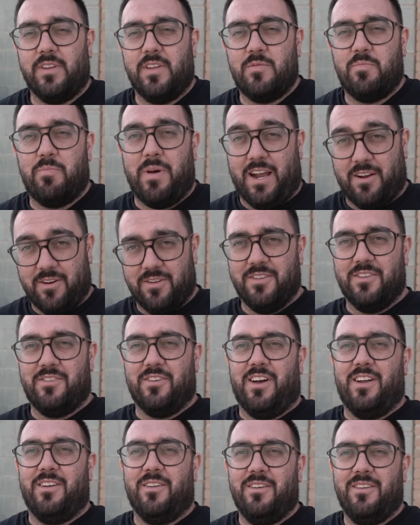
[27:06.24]
this back on the
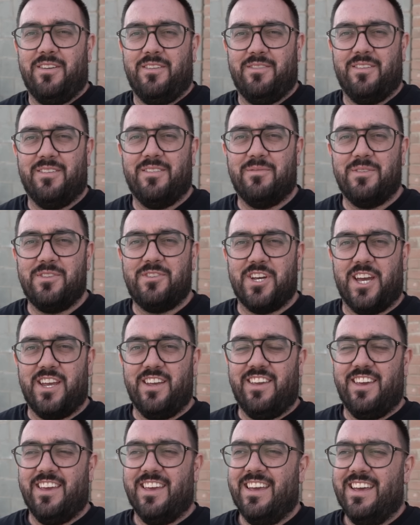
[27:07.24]
dyno with
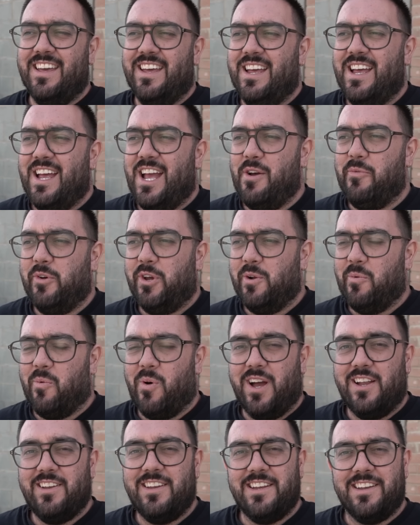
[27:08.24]
Jake, and we're going to
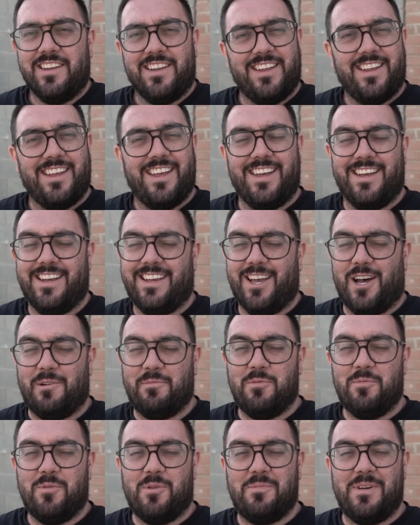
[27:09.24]
wind in a
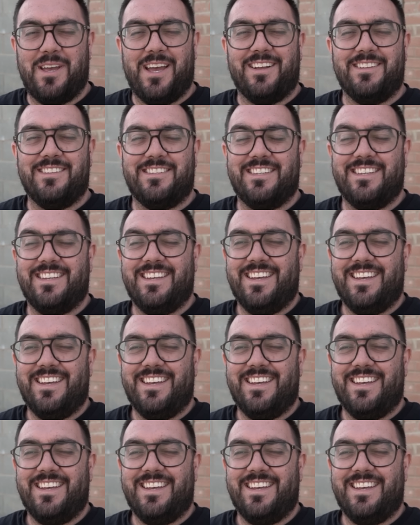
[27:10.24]
couple more pounds.